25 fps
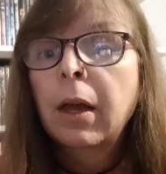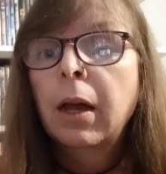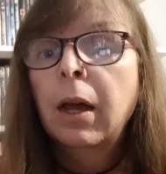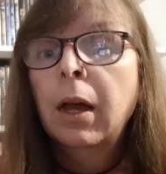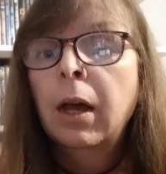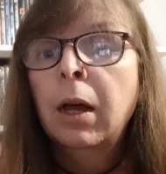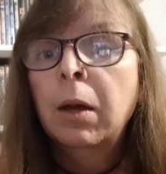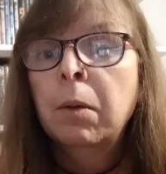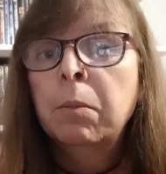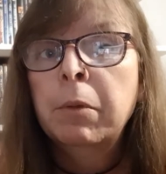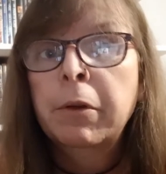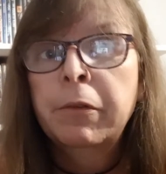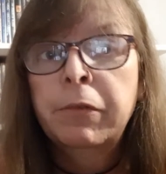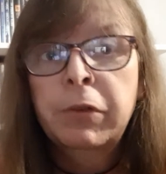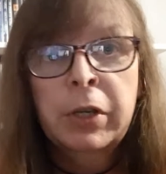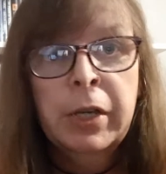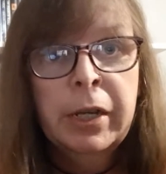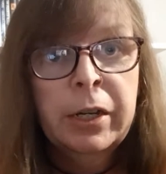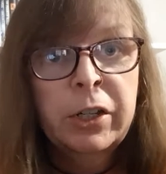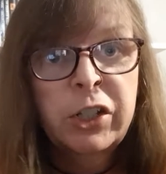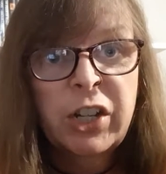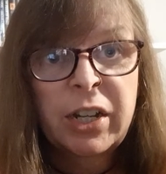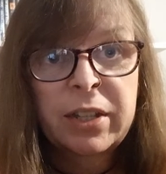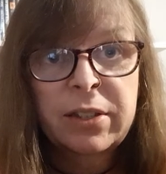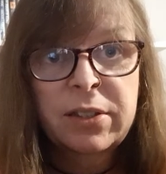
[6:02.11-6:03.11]
If you get
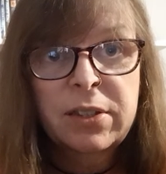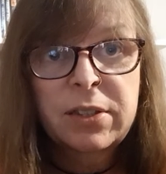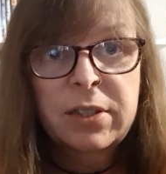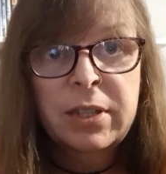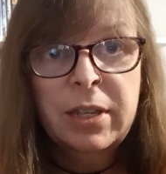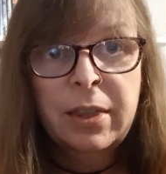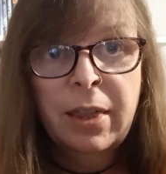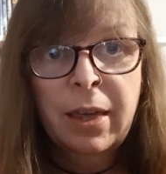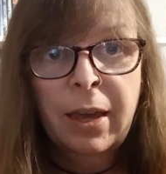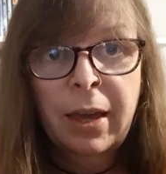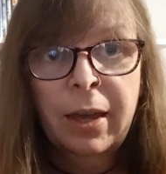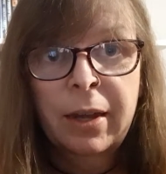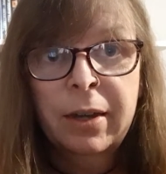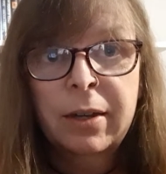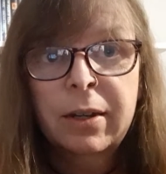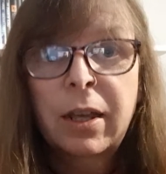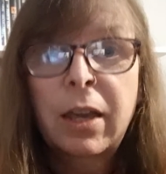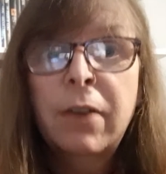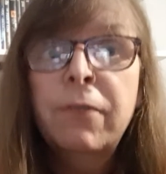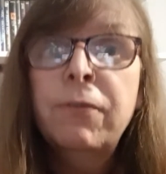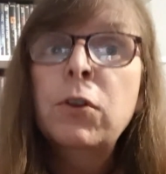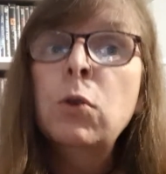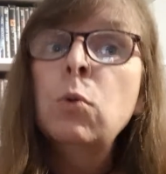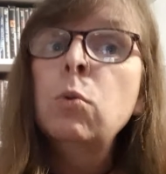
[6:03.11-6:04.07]
a chance to see that. If you